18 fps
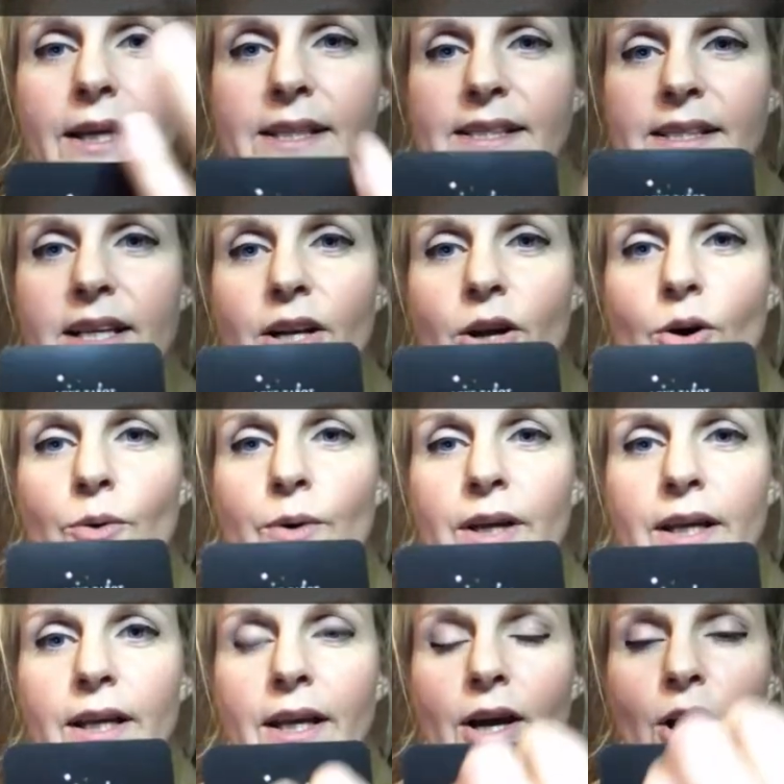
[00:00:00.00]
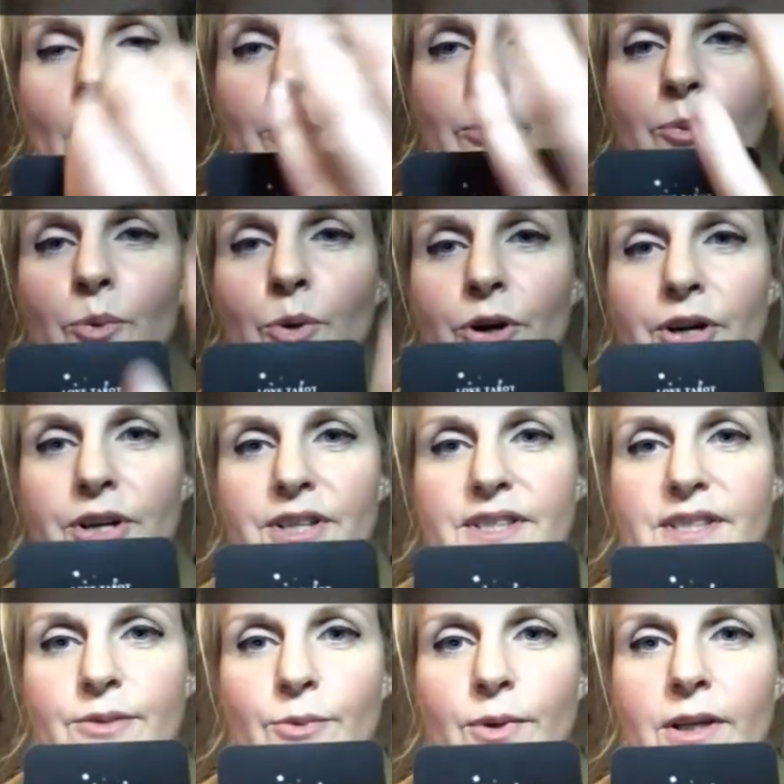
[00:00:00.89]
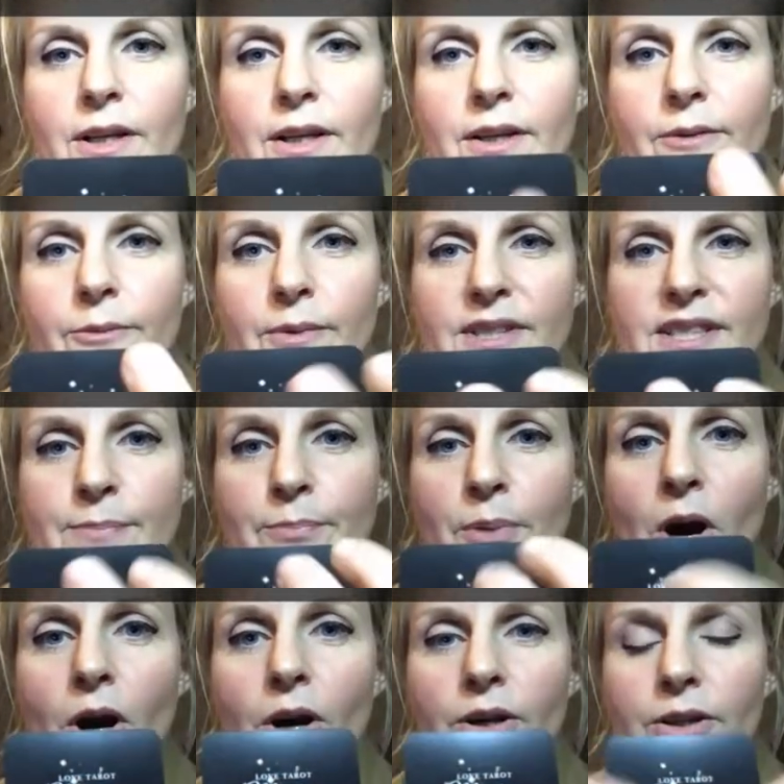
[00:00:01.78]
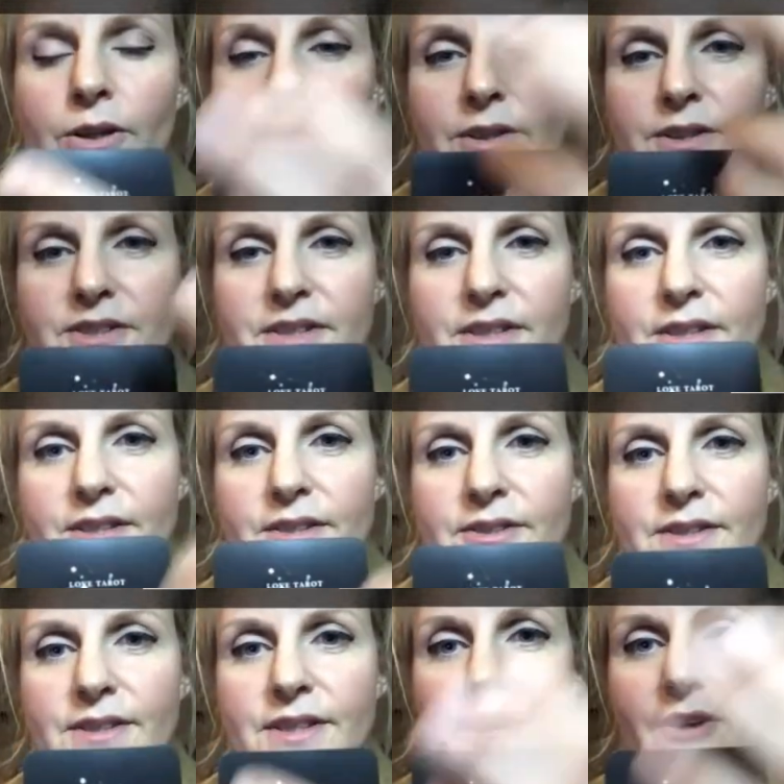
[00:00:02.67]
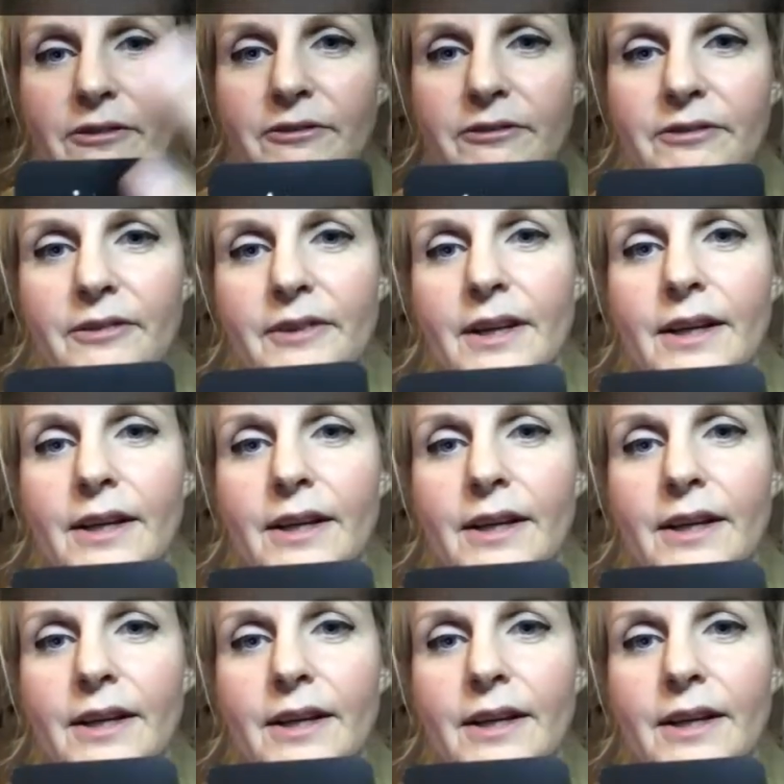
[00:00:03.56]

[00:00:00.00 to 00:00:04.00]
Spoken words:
It's glowing upwards with sparkles and stuff.